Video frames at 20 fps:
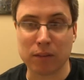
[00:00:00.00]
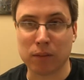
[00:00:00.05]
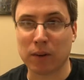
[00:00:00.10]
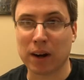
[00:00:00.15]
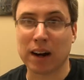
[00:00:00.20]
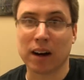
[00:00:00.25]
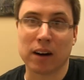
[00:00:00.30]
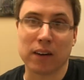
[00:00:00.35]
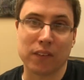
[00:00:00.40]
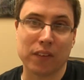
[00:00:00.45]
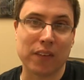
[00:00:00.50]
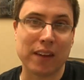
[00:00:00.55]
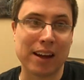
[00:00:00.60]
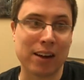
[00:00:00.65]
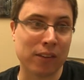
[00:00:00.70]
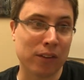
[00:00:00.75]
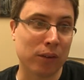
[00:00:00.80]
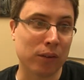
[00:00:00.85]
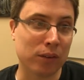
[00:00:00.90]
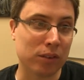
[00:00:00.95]
where
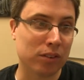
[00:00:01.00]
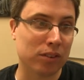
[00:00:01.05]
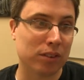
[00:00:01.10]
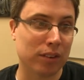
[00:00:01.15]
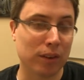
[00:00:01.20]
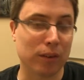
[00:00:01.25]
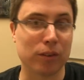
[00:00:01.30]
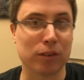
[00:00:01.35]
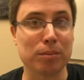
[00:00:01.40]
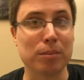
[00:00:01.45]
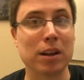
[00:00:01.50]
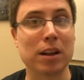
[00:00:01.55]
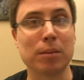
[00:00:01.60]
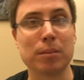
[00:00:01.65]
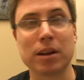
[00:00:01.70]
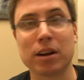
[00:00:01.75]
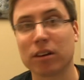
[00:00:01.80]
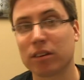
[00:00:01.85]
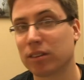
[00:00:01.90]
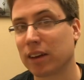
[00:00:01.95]
those
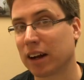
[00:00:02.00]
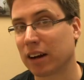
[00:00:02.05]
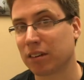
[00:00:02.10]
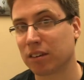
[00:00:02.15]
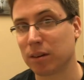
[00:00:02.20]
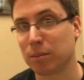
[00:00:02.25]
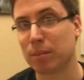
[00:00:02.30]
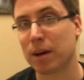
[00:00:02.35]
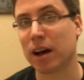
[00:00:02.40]
millimeters actually